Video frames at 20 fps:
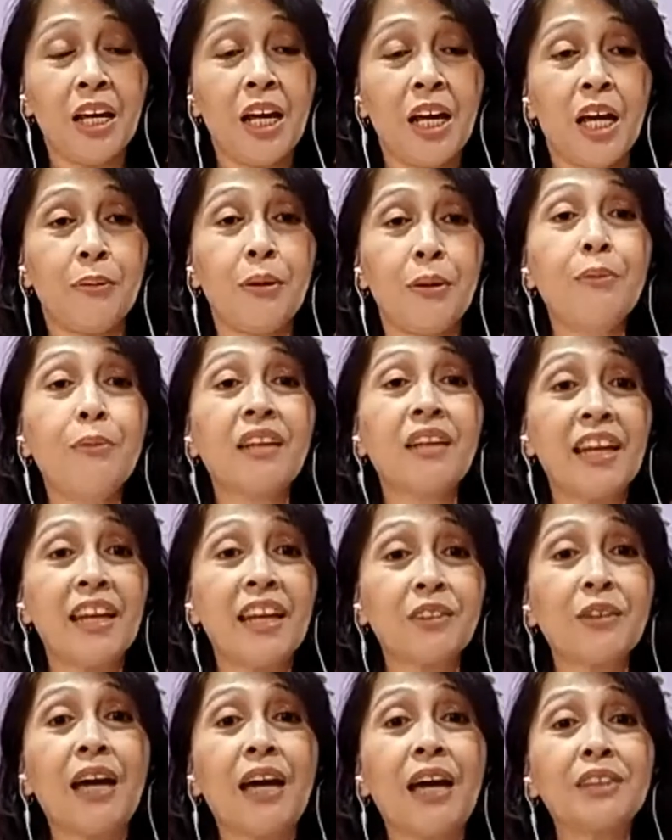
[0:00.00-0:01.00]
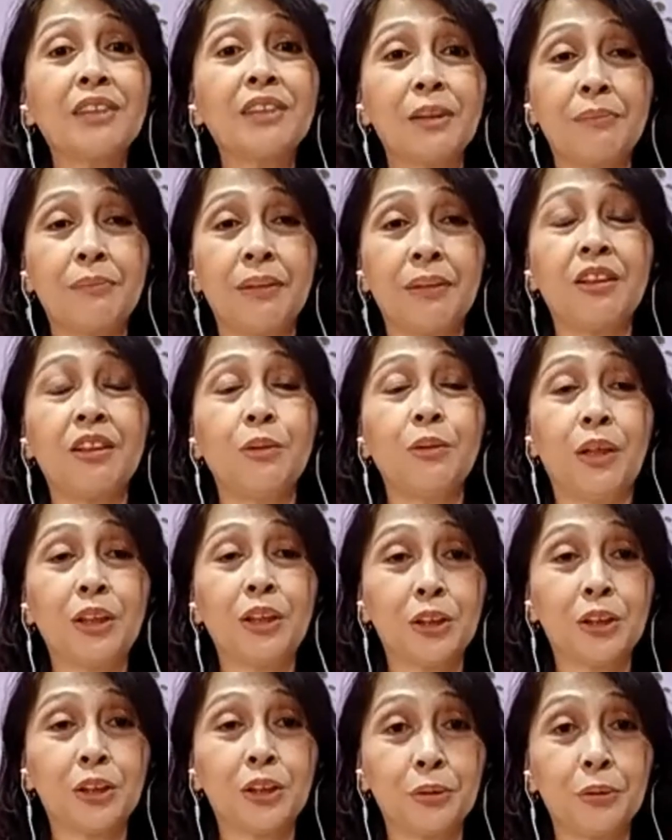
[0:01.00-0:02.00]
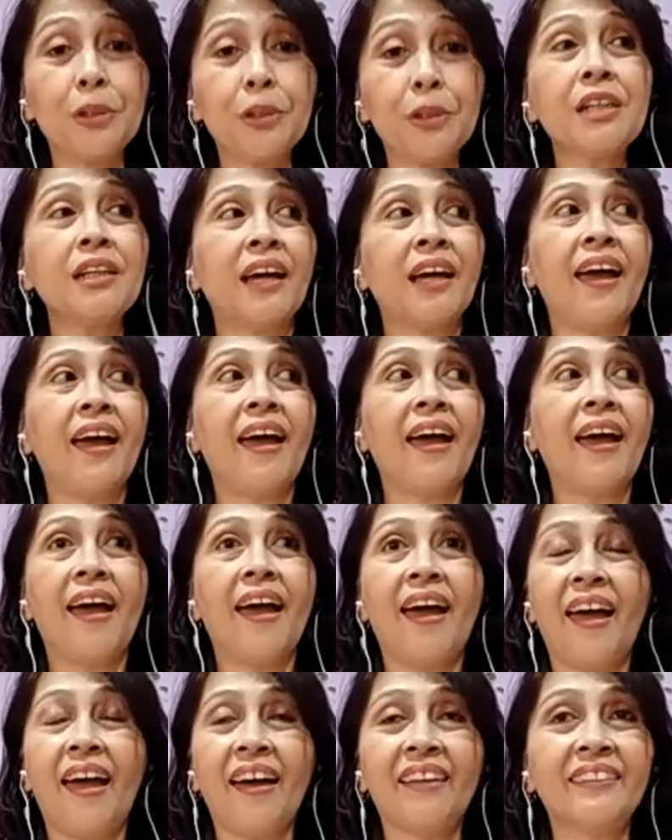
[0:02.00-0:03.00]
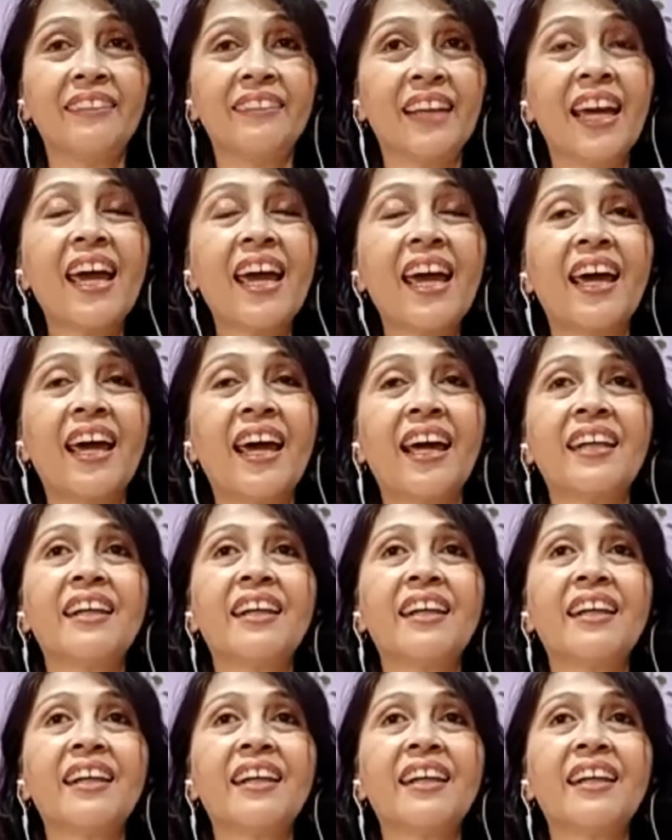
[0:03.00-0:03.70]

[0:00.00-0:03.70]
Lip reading: we would like to have somebody to attune, and then